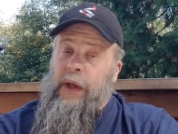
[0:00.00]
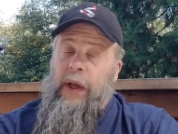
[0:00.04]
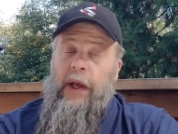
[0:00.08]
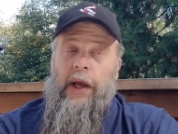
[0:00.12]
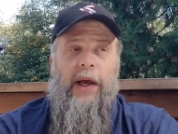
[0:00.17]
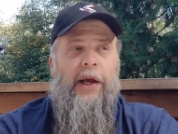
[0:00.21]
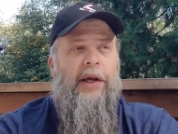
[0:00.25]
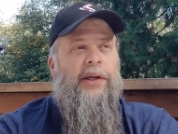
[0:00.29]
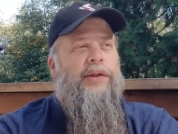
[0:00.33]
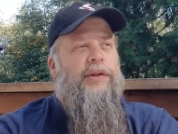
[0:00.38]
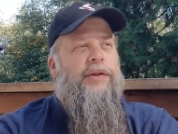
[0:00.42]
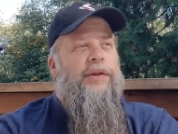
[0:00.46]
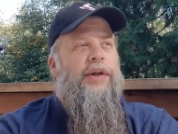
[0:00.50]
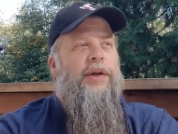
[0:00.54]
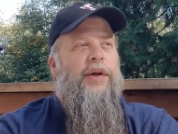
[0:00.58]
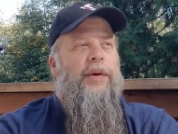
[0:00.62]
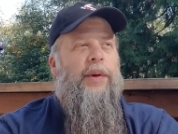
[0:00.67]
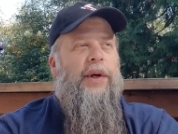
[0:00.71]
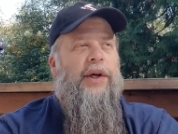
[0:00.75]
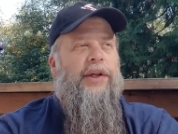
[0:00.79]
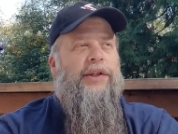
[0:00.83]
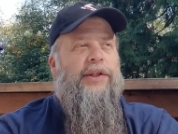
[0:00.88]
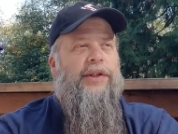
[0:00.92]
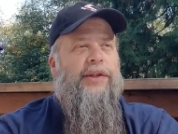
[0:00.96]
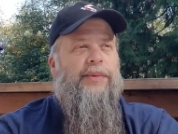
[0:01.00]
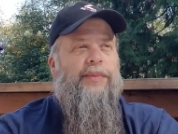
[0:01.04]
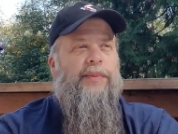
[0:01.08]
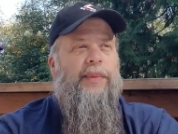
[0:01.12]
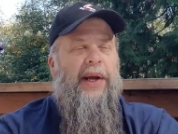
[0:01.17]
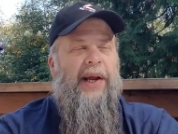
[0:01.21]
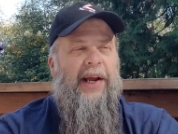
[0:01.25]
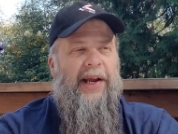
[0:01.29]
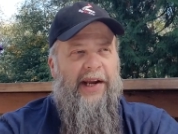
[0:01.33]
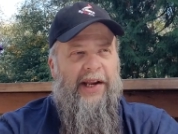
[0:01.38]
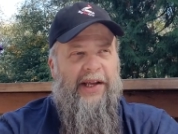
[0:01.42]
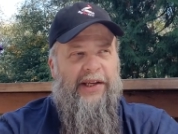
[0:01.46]
Excellent question. My
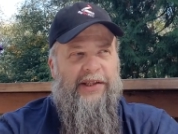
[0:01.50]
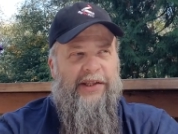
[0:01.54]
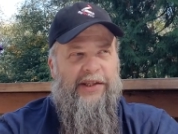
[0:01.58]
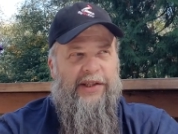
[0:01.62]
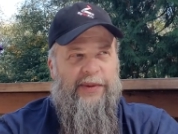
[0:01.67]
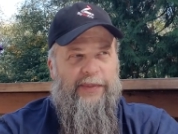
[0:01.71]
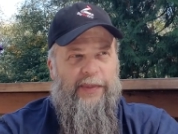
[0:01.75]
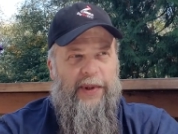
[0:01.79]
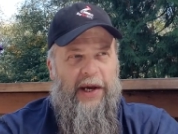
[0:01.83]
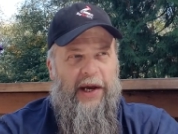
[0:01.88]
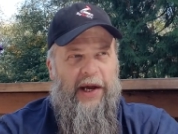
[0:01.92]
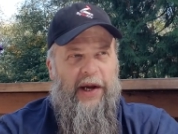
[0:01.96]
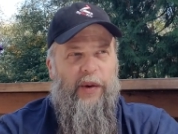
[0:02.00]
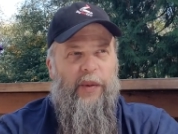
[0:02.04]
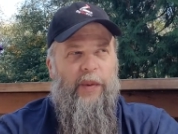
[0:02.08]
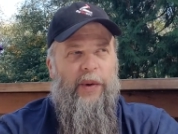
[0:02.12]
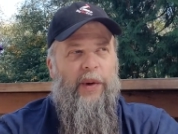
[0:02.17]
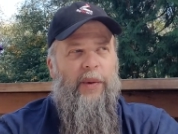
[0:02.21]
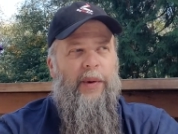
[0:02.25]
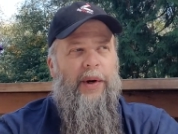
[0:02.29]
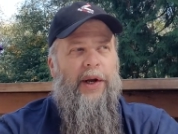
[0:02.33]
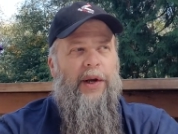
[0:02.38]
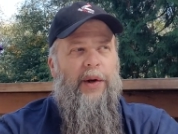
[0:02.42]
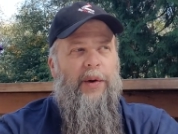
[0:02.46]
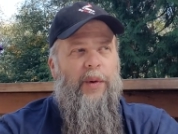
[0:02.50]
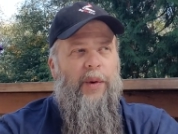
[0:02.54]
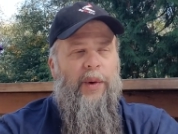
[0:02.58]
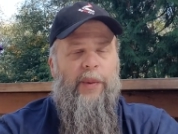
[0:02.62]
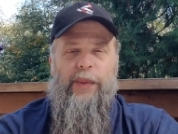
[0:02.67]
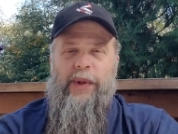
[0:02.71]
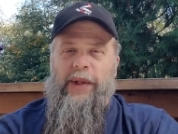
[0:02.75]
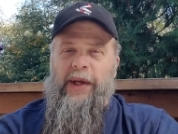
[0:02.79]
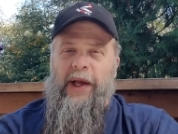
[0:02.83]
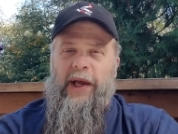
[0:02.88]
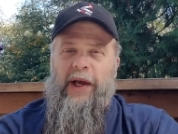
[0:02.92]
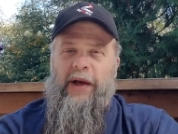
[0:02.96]
EDC bag, what do I
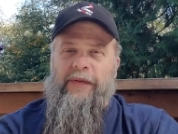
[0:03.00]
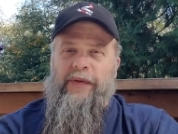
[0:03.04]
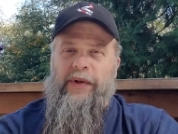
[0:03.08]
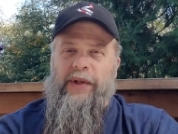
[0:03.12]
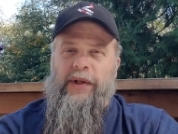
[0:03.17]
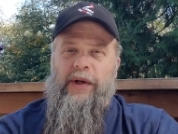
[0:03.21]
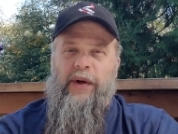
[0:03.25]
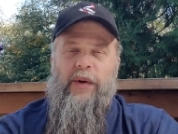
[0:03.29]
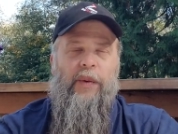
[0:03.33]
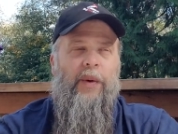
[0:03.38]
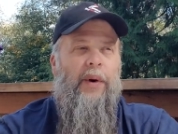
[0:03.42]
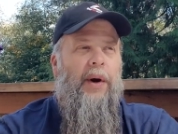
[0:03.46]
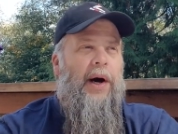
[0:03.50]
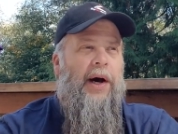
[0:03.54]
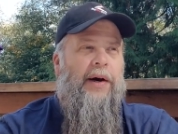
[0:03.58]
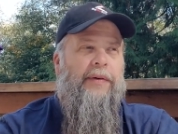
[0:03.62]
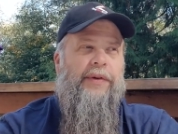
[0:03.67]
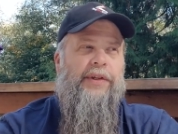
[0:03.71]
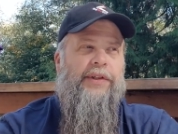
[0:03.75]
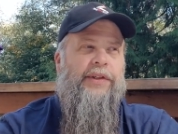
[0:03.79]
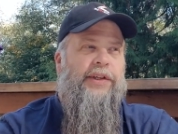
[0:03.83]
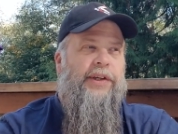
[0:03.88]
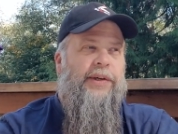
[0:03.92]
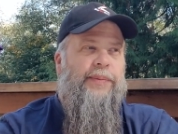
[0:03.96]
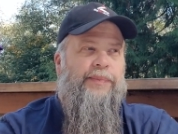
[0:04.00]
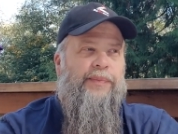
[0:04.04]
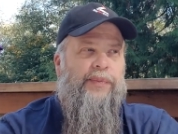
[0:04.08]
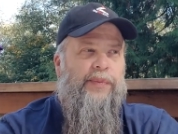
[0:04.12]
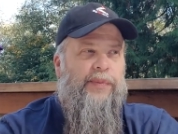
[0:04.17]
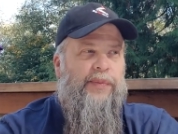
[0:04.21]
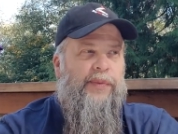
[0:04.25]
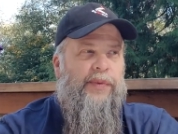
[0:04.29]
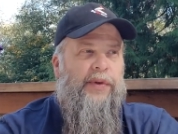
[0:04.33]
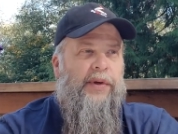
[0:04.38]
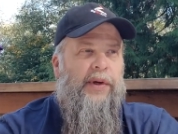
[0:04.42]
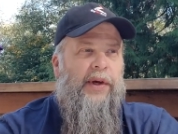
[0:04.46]
normally have in there? Well, obviously,
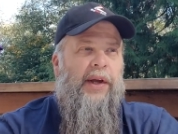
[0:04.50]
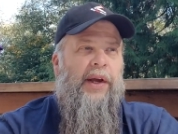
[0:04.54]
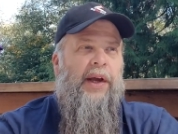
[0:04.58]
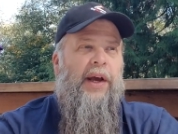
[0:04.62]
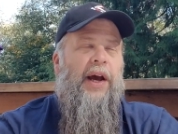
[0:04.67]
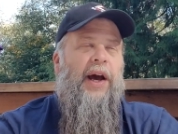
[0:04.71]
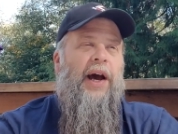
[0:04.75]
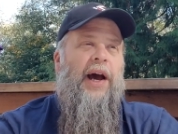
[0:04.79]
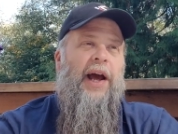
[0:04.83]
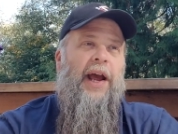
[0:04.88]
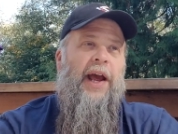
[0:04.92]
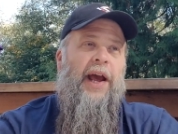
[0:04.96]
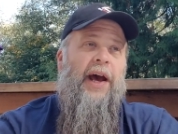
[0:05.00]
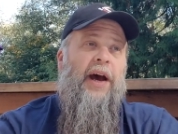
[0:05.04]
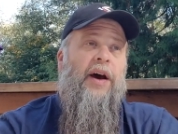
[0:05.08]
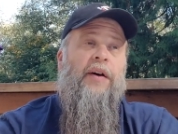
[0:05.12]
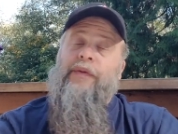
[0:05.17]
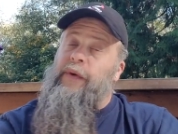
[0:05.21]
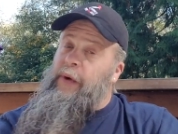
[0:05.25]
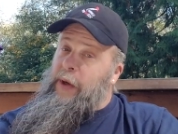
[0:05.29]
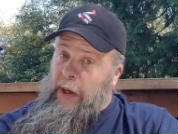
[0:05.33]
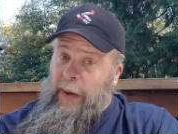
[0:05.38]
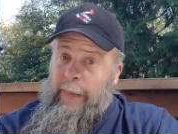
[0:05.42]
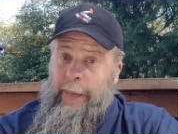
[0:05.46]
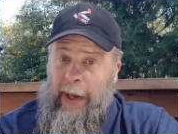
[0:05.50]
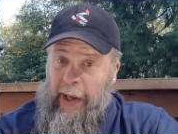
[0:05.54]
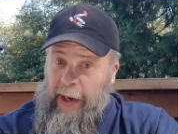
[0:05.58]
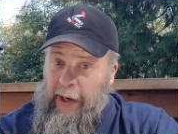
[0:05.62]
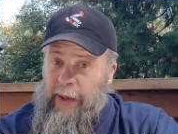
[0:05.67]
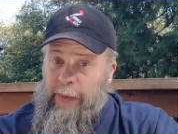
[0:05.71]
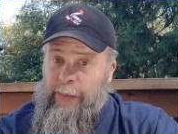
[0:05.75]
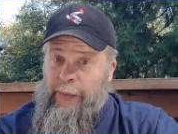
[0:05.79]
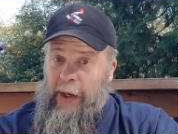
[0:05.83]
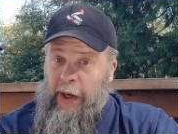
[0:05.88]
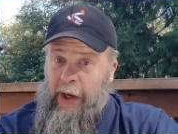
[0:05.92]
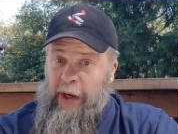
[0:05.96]
I have a
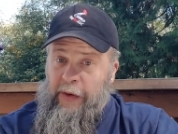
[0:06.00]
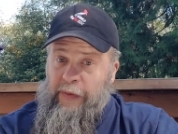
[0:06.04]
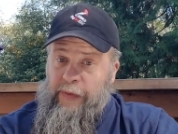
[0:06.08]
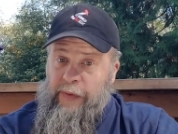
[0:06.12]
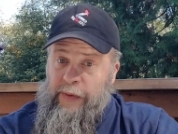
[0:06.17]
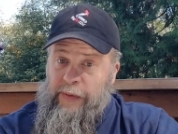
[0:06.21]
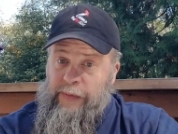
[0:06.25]
backup knife,